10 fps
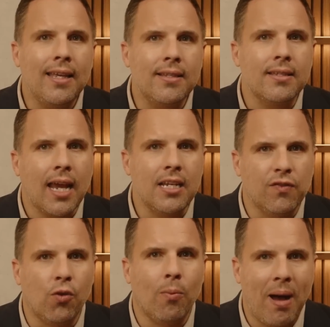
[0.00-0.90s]
the stage
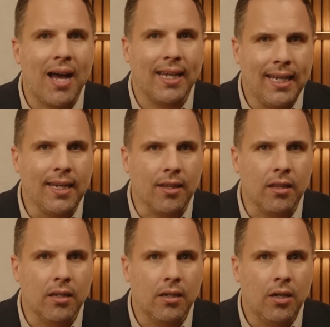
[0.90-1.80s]
for Mark Heath,
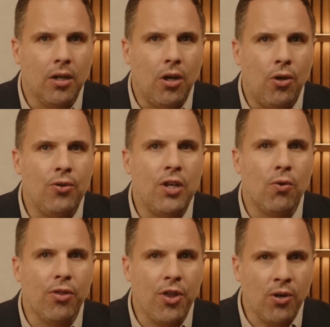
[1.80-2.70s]
who the
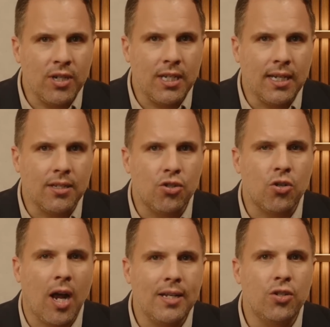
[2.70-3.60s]
authorities
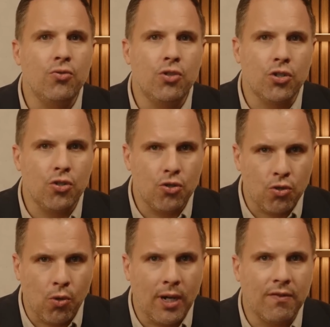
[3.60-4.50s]
tried to
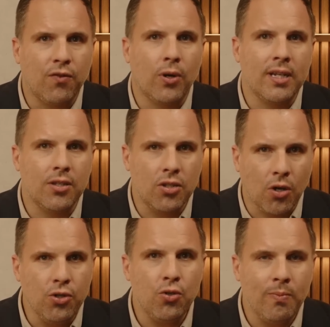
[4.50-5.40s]
destroy for his
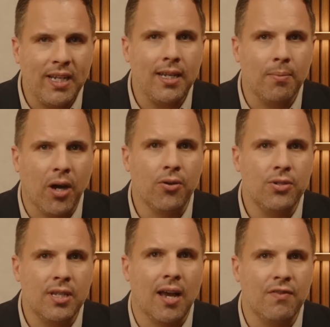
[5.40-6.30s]
social media
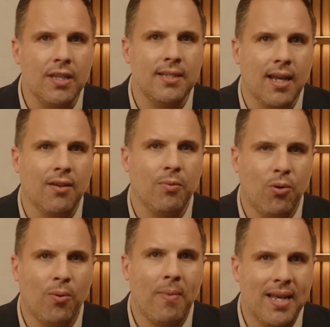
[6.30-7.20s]
posts after the
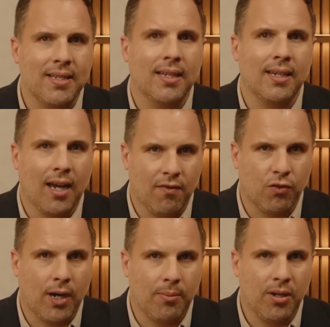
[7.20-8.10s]
Southport Massacre Cover
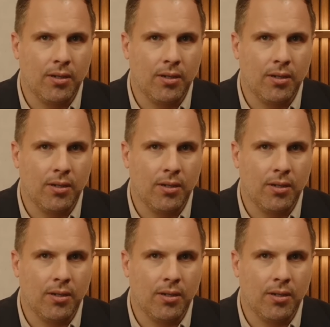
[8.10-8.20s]
Up.